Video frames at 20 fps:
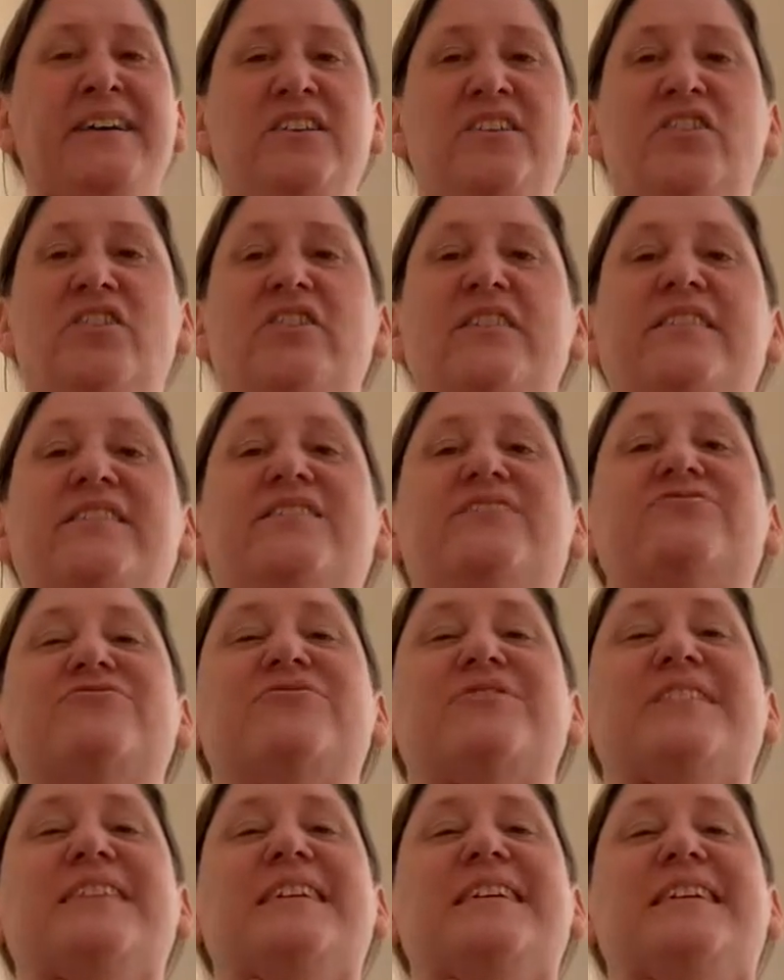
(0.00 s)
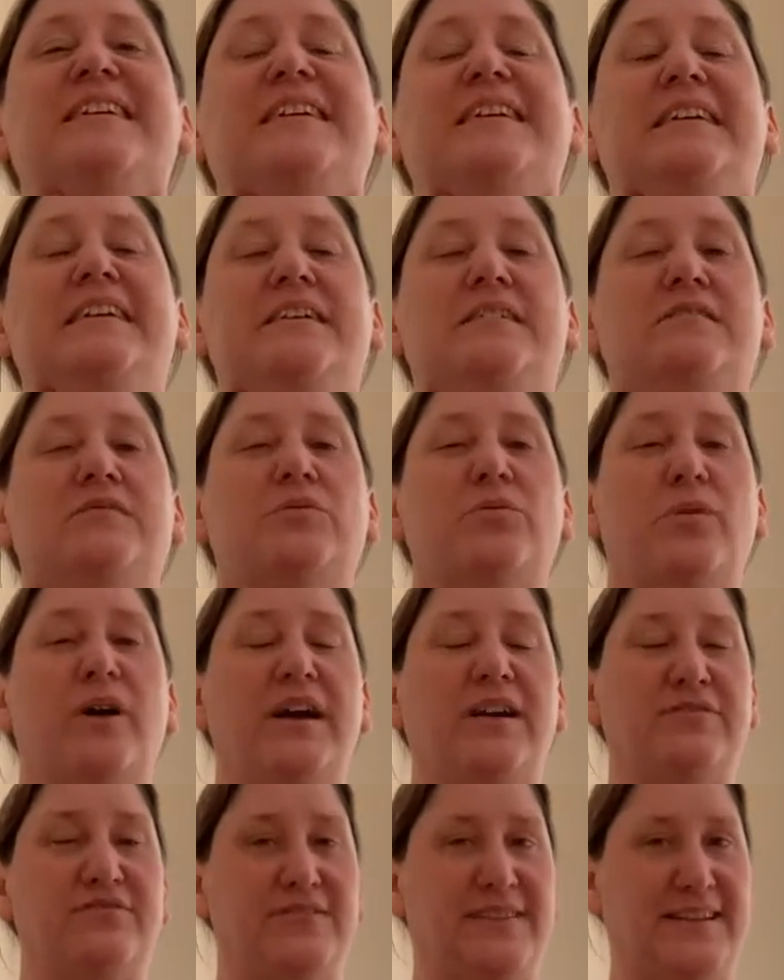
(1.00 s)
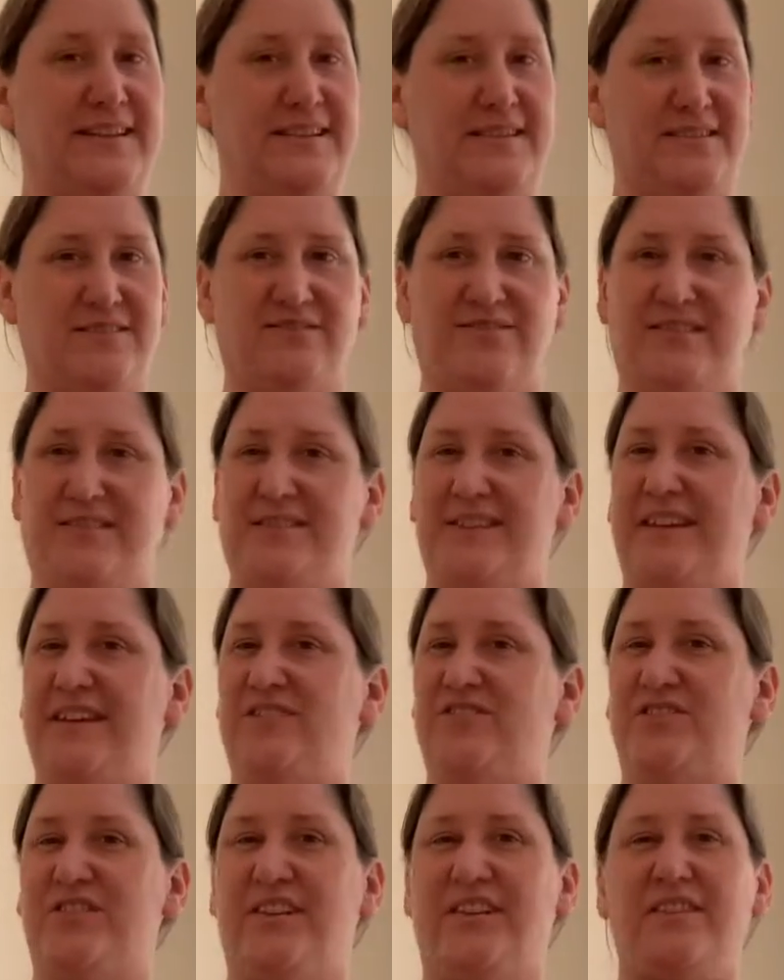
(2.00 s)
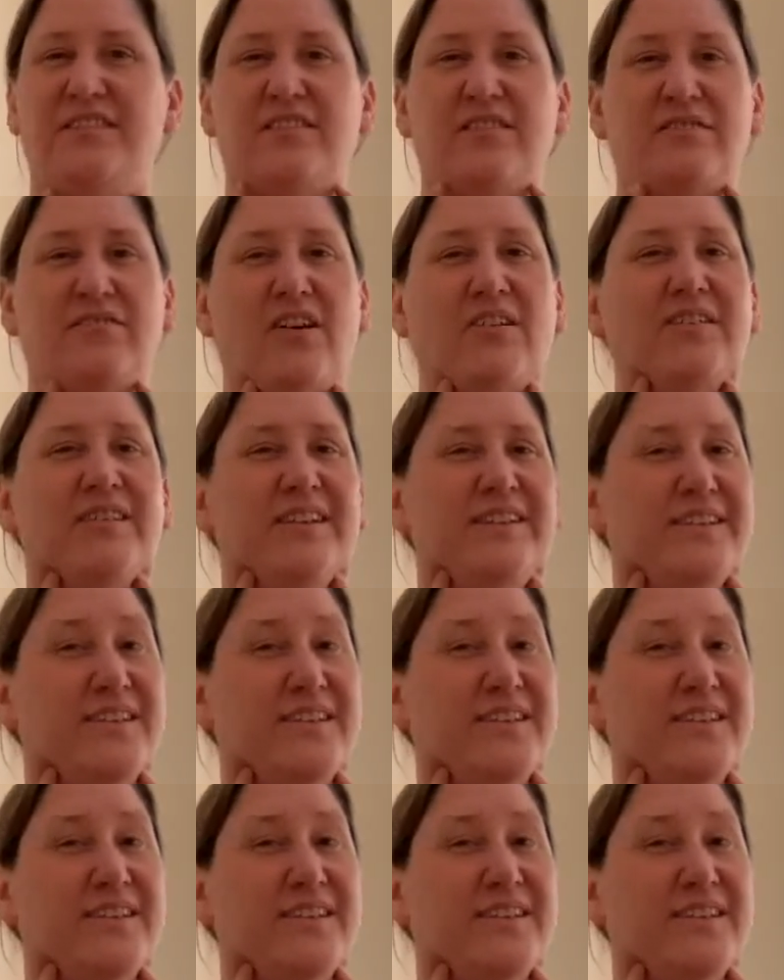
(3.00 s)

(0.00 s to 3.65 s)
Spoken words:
Yawning's a really good way of releasing all the tension in your throat, and